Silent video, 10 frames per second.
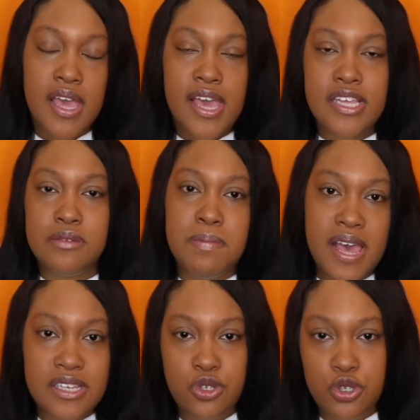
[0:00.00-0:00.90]
it's
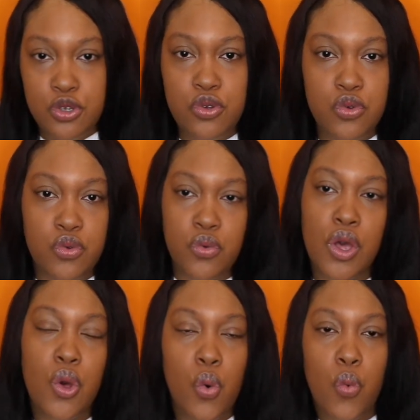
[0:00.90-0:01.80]
best to
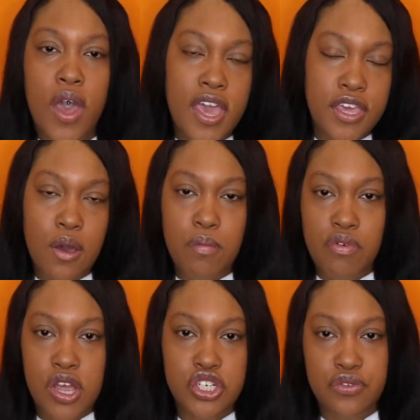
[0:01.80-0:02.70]
wet your
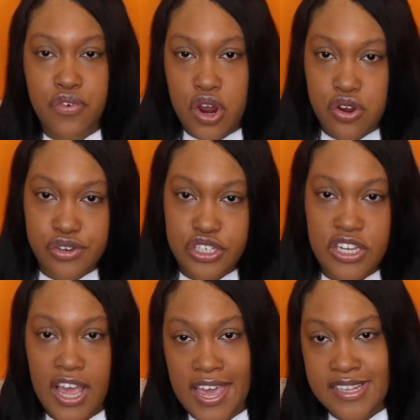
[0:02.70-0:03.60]
brush first
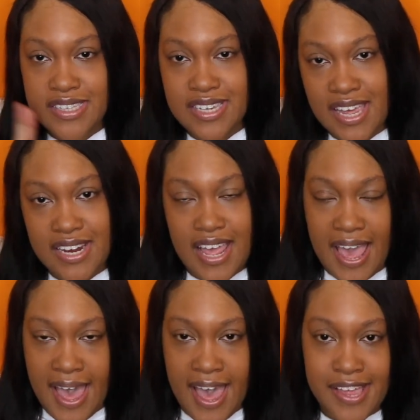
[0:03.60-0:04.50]
and then
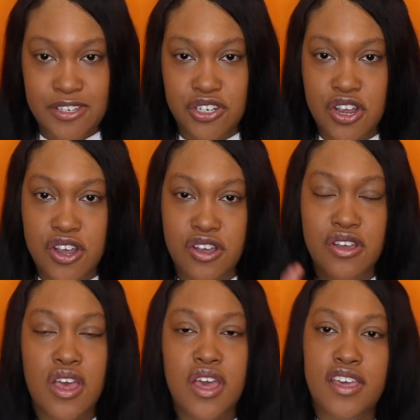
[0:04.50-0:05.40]
add
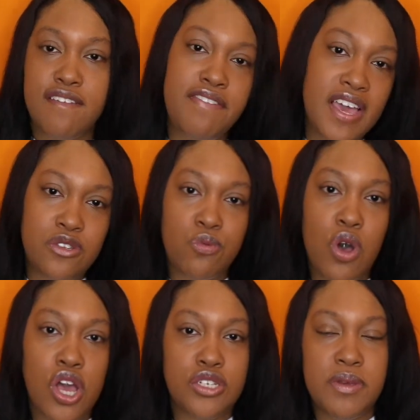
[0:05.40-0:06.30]
your face
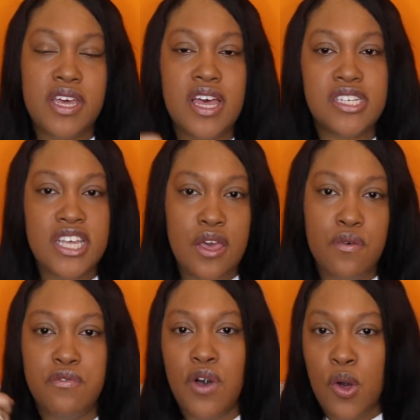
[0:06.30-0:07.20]
wash because it'll
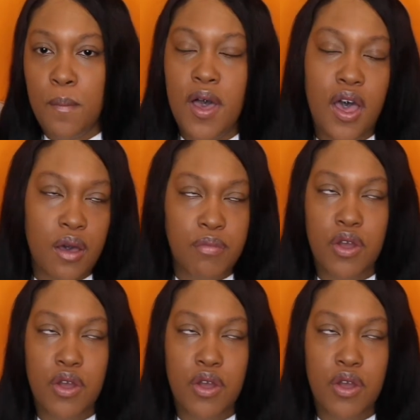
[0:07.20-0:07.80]
foam up